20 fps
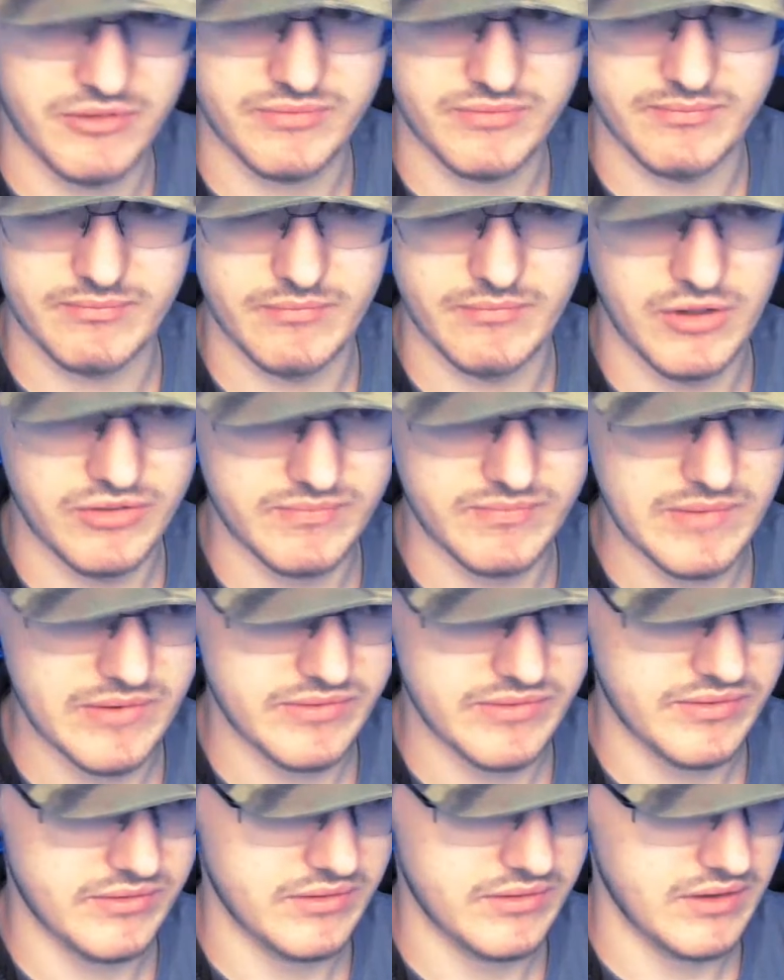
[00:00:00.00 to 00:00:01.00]
most
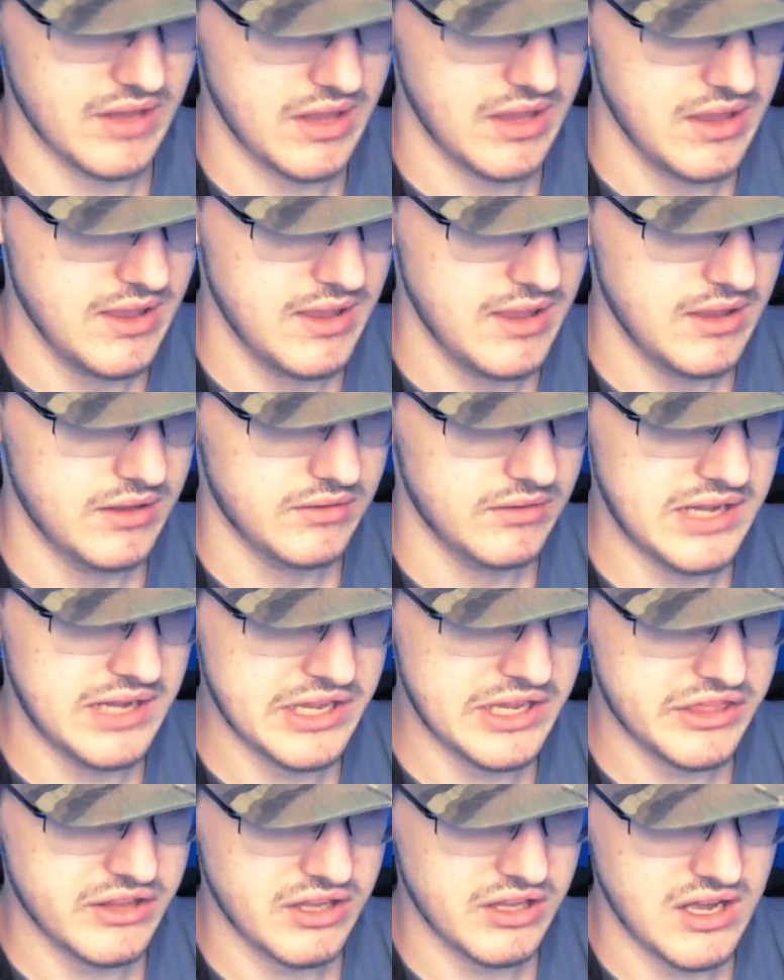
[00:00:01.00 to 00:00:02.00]
mystics.
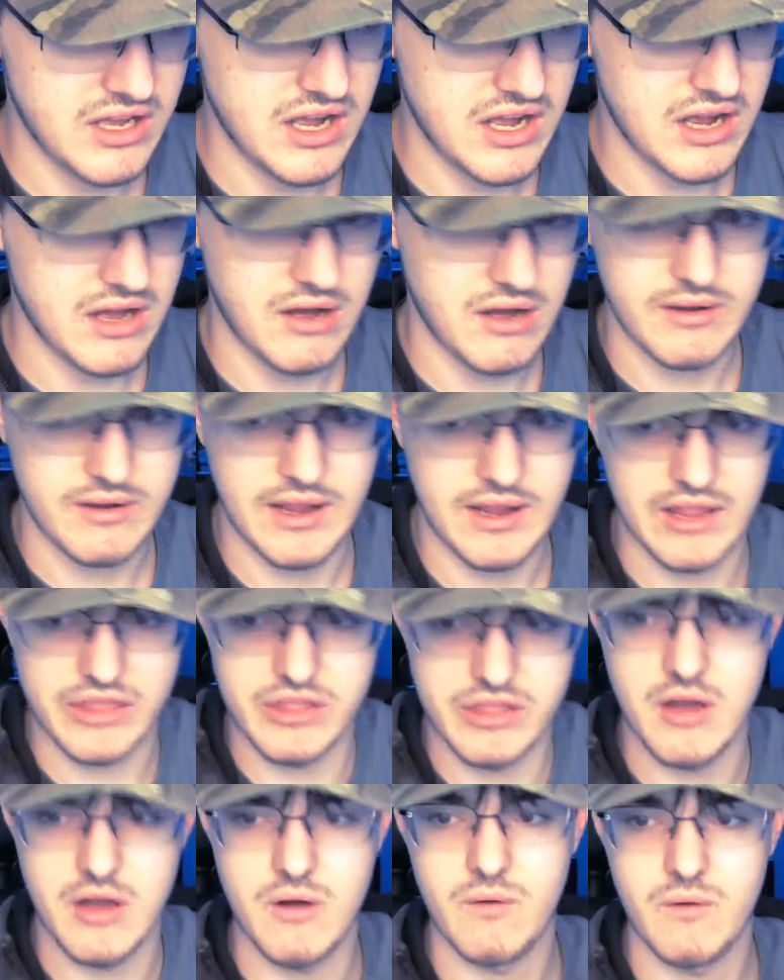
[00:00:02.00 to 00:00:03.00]
Let's talk. Okay,
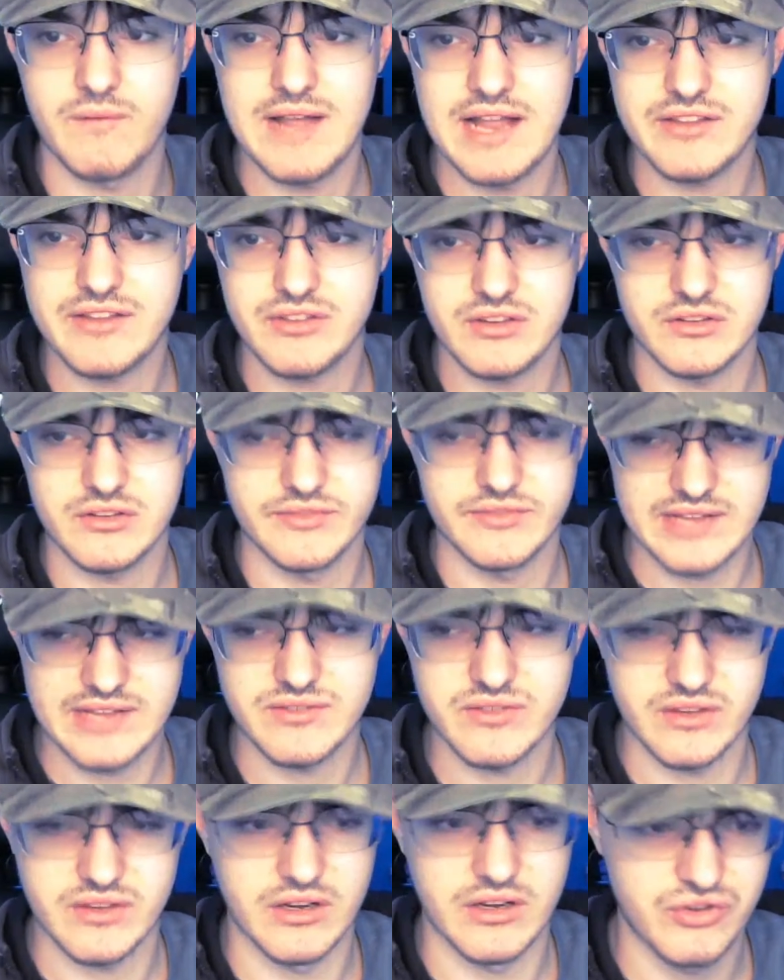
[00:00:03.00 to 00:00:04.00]
so that's a
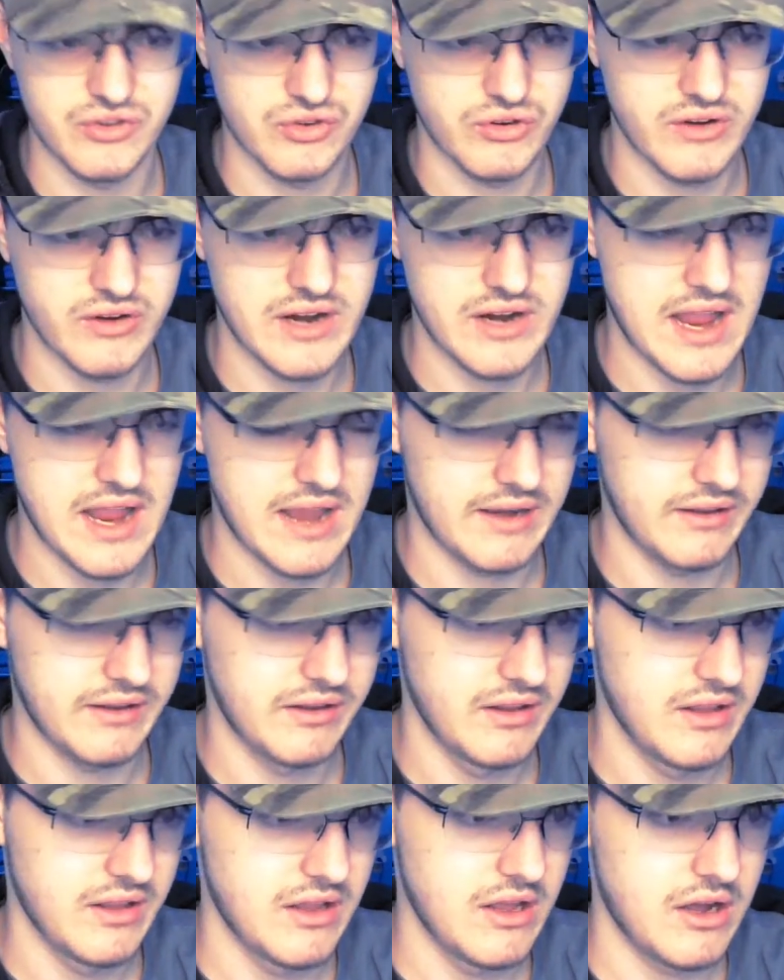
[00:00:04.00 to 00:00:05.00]
that's another story. And
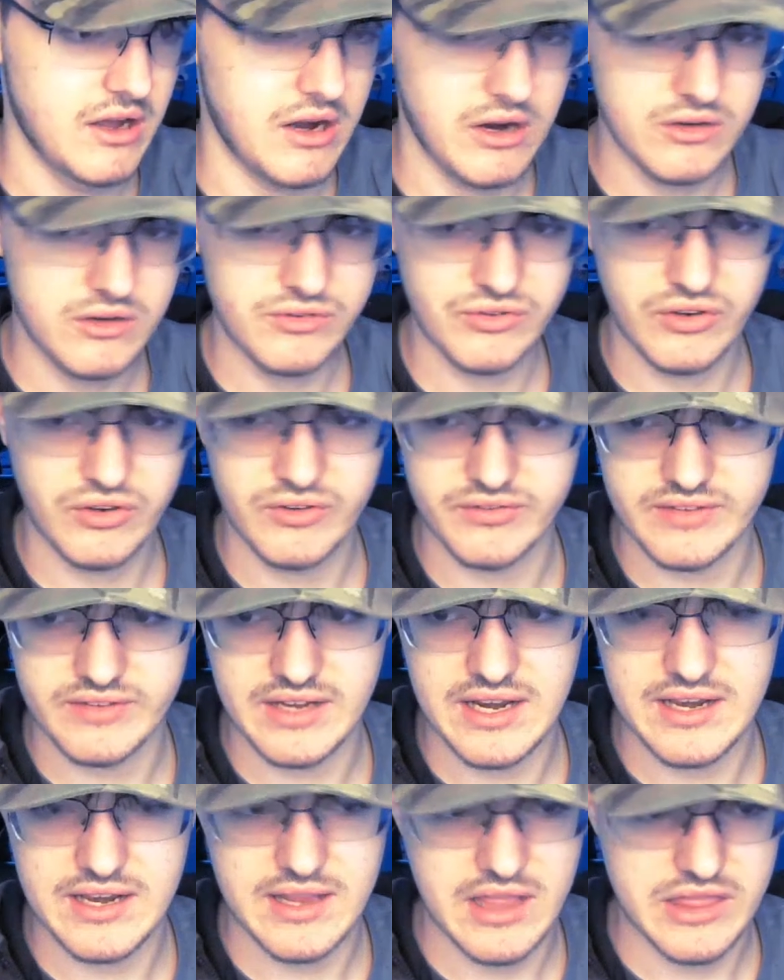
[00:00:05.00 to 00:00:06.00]
Arthur
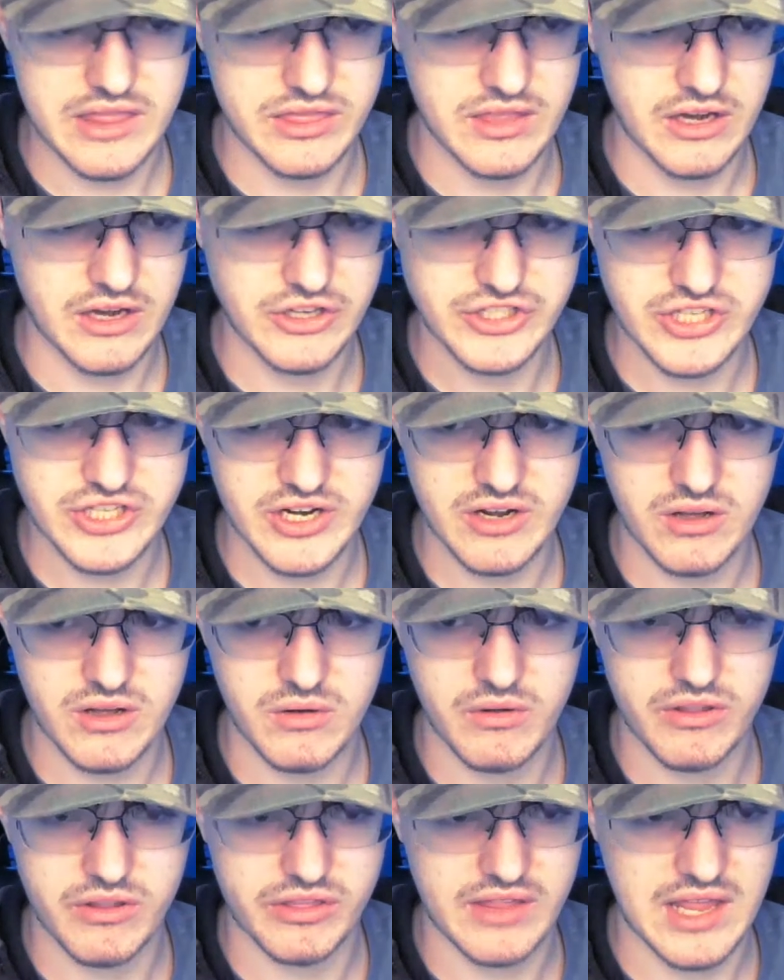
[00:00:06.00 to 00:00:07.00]
Tate, his our channel
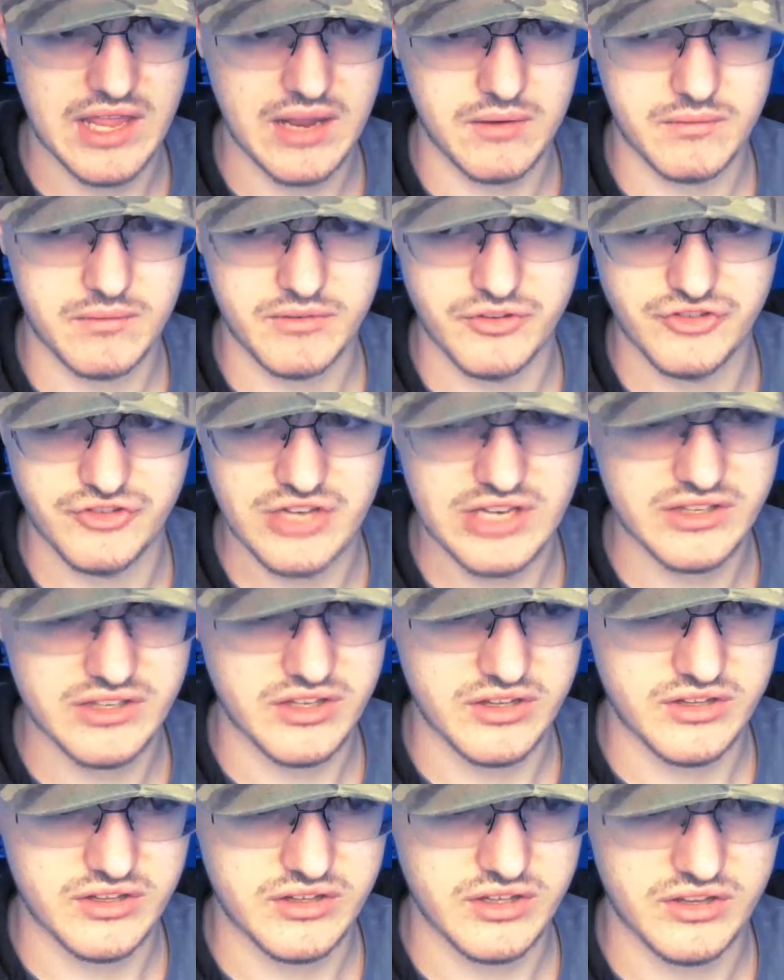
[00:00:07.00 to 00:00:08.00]
was like Jake
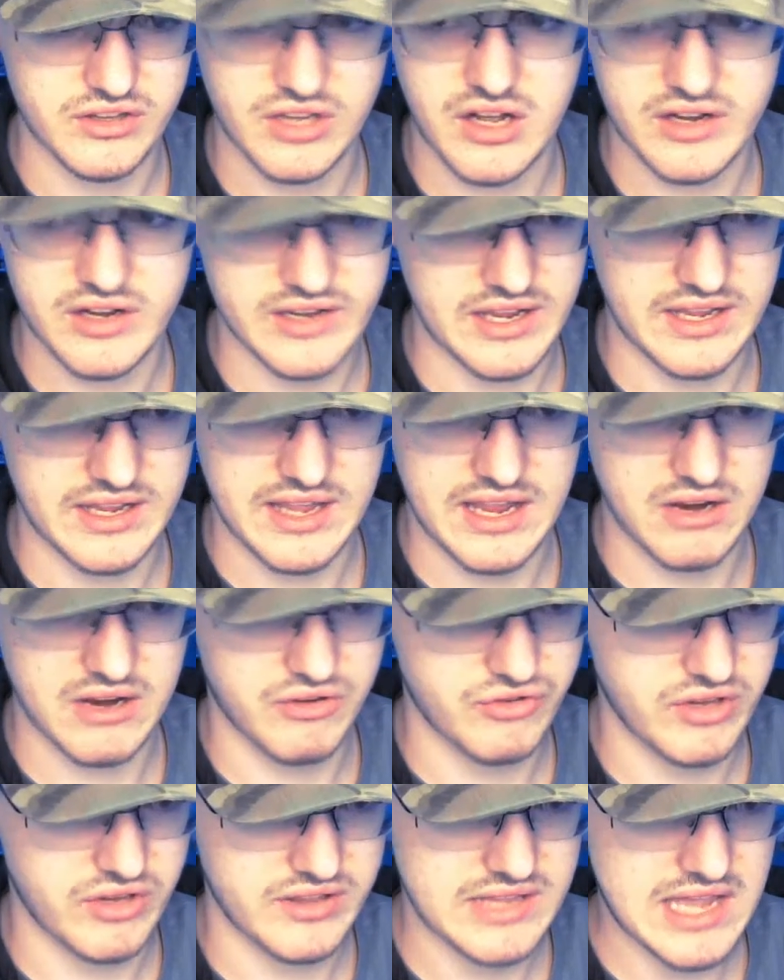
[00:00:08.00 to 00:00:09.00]
the Talking King or
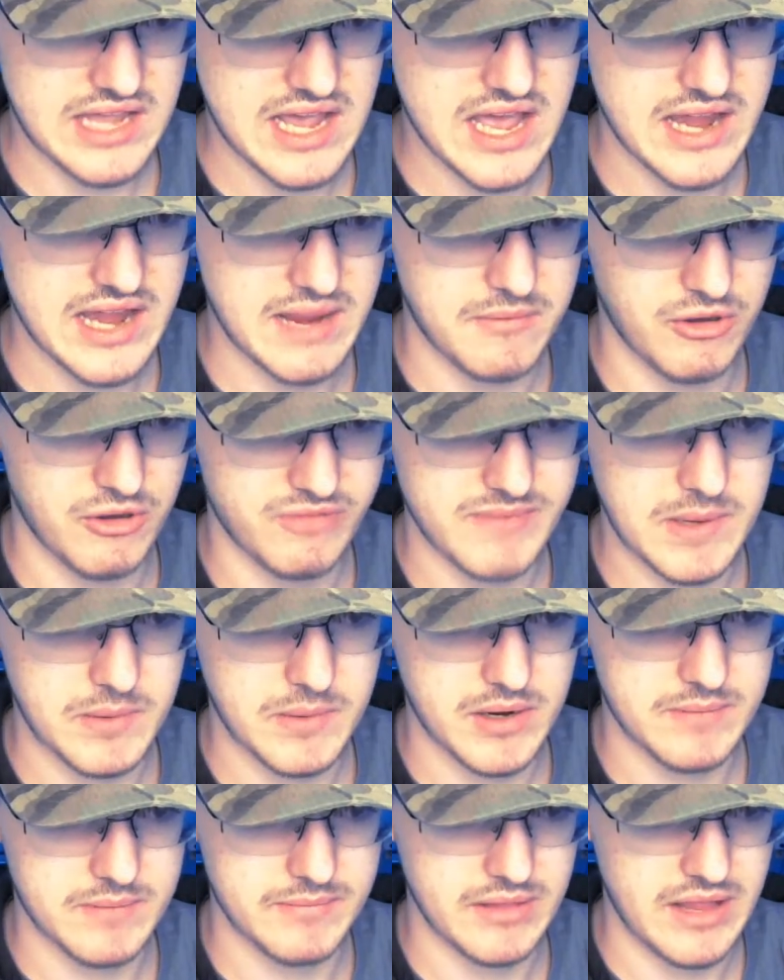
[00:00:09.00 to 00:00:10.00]
something like that, and most people are
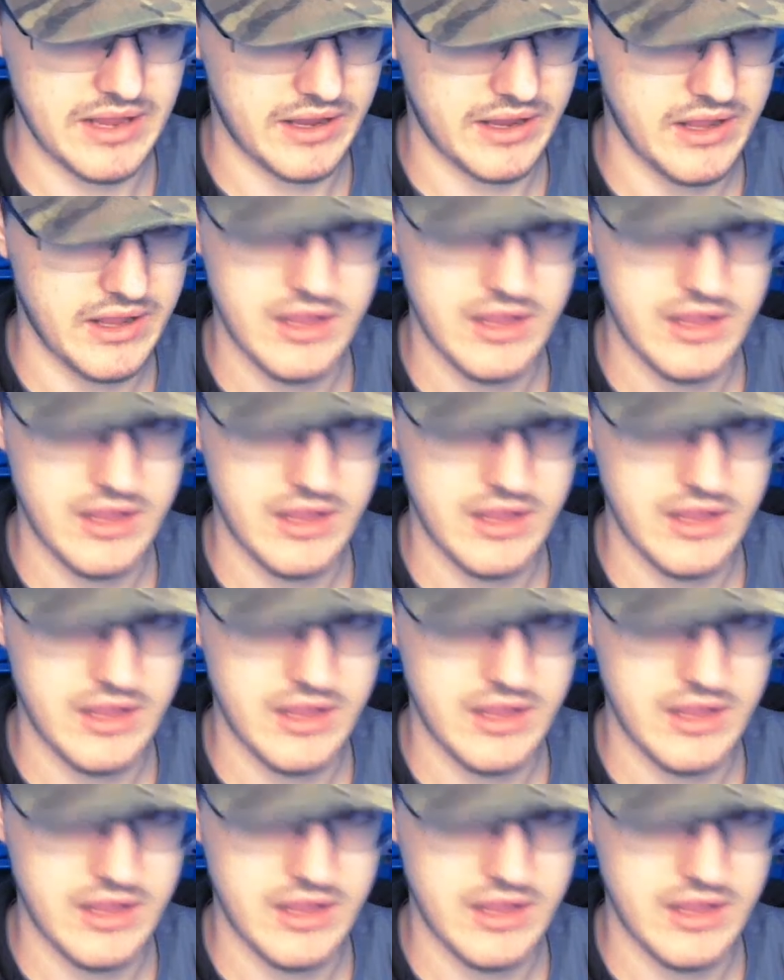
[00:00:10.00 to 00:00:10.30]
gonna be like,